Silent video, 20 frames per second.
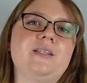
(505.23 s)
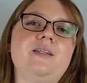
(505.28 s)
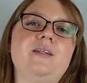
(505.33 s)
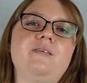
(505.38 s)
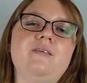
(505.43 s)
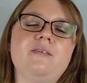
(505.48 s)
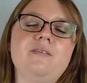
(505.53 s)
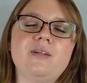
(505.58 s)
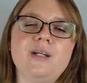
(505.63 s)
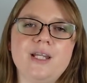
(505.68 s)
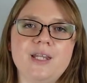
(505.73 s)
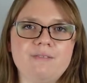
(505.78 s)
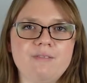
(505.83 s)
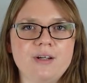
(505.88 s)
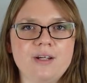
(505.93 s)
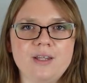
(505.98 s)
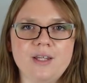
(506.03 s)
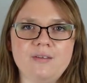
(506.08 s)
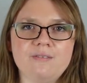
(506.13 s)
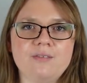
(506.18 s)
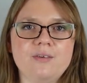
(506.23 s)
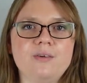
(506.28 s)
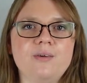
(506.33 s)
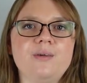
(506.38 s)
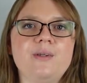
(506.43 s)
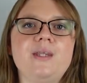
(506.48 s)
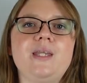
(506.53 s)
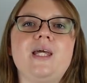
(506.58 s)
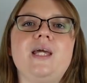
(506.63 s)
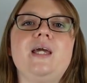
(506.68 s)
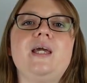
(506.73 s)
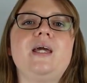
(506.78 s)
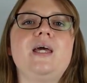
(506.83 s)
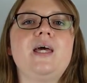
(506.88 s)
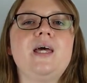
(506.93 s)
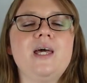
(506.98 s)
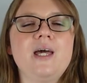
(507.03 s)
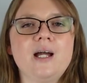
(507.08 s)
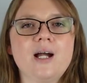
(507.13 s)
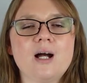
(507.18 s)
and they were very, very thankful, and they
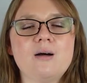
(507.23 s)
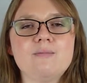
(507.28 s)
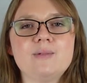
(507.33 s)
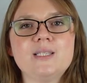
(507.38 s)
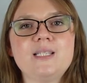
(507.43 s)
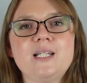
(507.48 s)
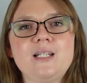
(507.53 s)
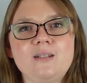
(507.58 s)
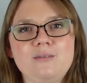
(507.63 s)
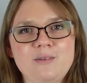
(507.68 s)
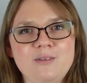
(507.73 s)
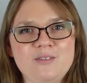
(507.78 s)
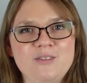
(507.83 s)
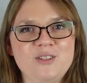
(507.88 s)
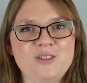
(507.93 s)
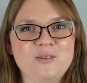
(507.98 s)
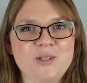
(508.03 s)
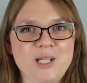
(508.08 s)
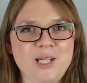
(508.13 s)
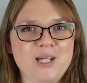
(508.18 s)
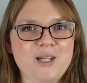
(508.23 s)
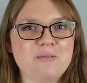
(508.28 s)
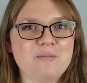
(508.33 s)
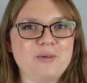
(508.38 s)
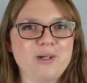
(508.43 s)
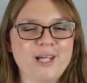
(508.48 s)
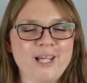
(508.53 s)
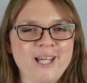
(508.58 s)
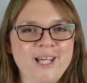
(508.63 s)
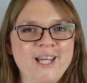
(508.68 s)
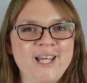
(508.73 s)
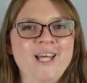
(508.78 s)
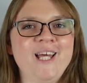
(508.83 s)
compensated me for doing it, but